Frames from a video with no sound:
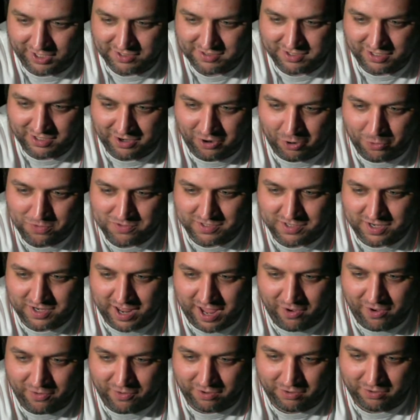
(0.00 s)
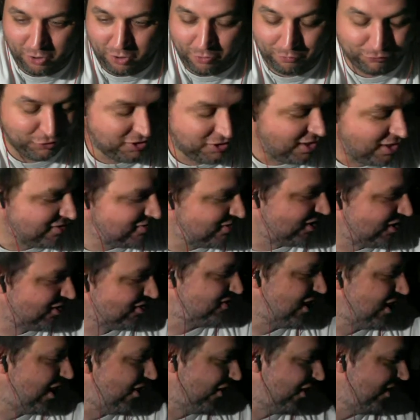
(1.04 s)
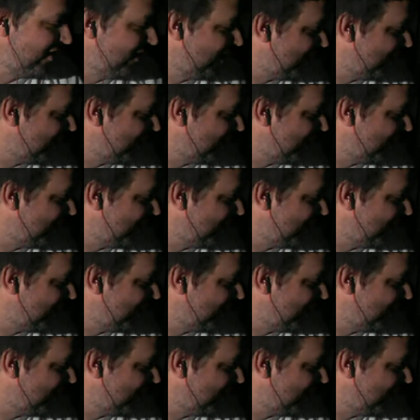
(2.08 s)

I said, owns it now, and hopefully they still sell it.